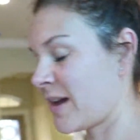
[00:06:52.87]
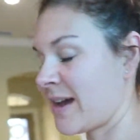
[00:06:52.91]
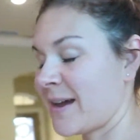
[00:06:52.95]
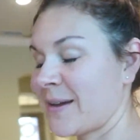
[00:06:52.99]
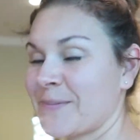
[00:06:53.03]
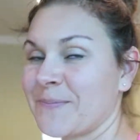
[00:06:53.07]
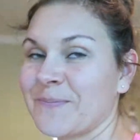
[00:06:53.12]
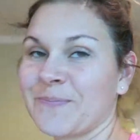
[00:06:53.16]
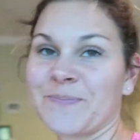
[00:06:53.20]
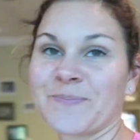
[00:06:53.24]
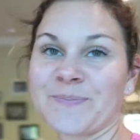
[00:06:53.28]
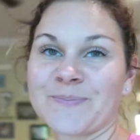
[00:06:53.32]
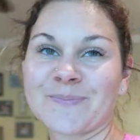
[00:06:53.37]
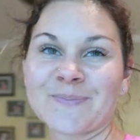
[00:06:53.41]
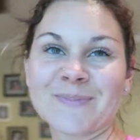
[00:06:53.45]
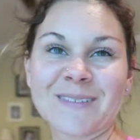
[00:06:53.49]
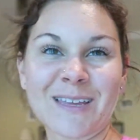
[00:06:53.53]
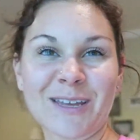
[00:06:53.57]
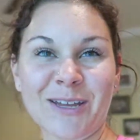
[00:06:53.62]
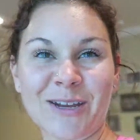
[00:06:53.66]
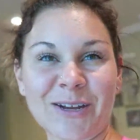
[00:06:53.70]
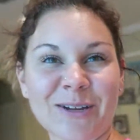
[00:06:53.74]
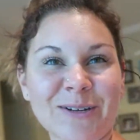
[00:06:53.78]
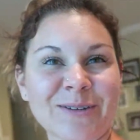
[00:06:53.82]
um,
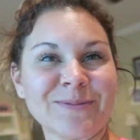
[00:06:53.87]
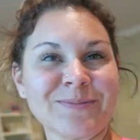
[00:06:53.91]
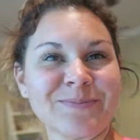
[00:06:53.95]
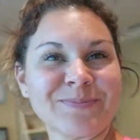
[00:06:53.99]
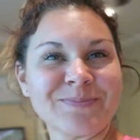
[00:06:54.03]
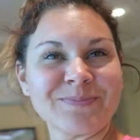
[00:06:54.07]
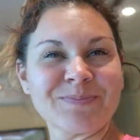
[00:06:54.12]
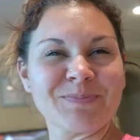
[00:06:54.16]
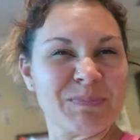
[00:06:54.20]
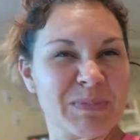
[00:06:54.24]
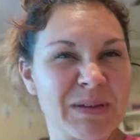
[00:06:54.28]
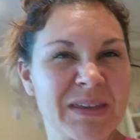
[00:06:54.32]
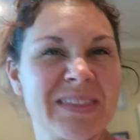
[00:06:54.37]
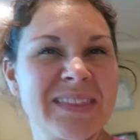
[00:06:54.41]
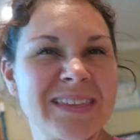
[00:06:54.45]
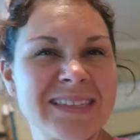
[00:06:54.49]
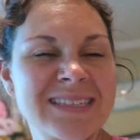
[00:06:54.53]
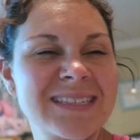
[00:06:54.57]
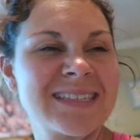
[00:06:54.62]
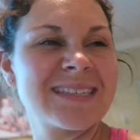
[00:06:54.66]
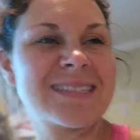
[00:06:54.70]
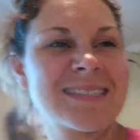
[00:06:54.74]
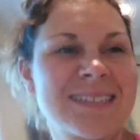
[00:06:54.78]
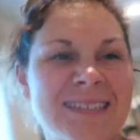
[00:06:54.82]
you know, beat the
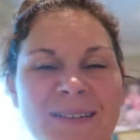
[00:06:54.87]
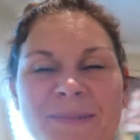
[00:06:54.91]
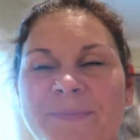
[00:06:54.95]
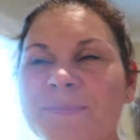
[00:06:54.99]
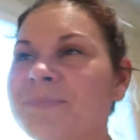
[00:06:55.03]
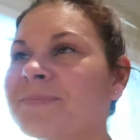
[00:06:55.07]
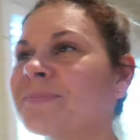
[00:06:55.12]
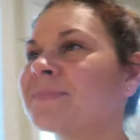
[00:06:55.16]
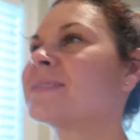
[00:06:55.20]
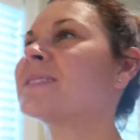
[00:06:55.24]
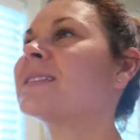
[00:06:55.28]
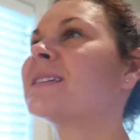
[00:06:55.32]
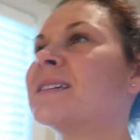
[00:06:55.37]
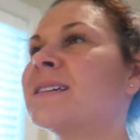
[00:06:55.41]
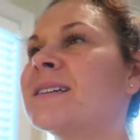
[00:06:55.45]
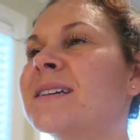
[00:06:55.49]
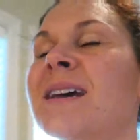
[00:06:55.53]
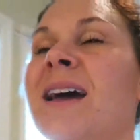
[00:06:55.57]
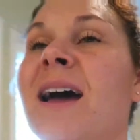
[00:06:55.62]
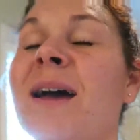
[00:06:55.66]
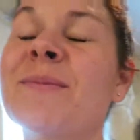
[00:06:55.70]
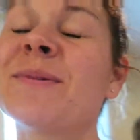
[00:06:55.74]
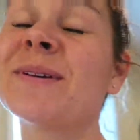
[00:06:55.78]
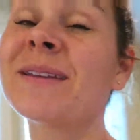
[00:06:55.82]
system.
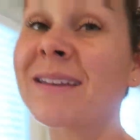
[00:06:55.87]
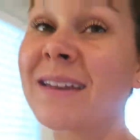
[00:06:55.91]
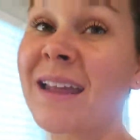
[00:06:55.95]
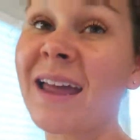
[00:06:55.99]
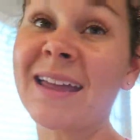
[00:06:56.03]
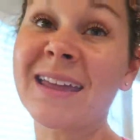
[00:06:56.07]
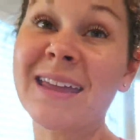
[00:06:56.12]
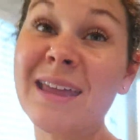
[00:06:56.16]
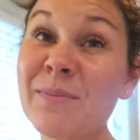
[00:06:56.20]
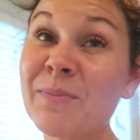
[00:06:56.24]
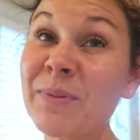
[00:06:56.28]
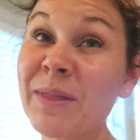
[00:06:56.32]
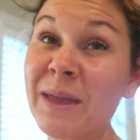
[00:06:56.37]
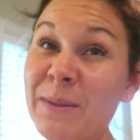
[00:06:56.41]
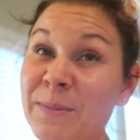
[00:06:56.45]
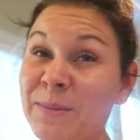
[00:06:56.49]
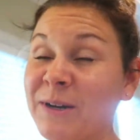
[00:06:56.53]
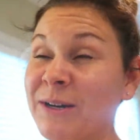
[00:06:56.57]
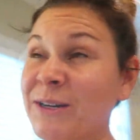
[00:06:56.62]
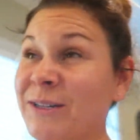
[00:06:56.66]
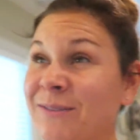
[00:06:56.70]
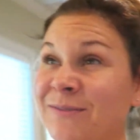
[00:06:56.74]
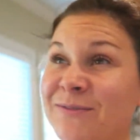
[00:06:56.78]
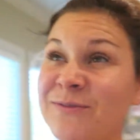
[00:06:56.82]
I mean, I can't blame
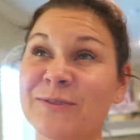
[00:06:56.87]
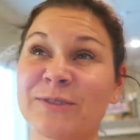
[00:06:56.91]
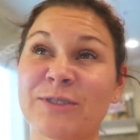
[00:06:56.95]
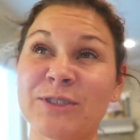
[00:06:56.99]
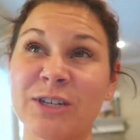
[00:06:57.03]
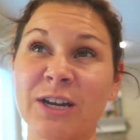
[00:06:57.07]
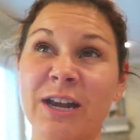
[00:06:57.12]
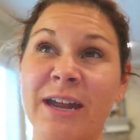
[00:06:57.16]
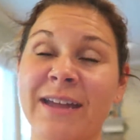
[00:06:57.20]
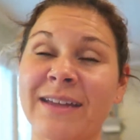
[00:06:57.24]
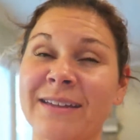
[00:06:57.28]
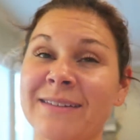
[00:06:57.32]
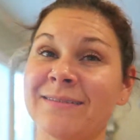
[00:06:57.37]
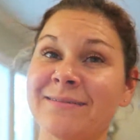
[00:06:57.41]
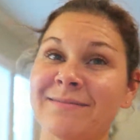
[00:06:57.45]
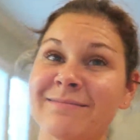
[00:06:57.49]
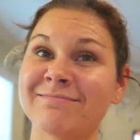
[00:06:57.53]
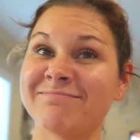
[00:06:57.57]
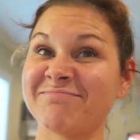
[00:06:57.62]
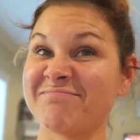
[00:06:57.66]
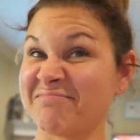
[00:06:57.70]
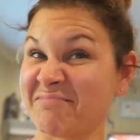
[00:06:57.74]
her for trying.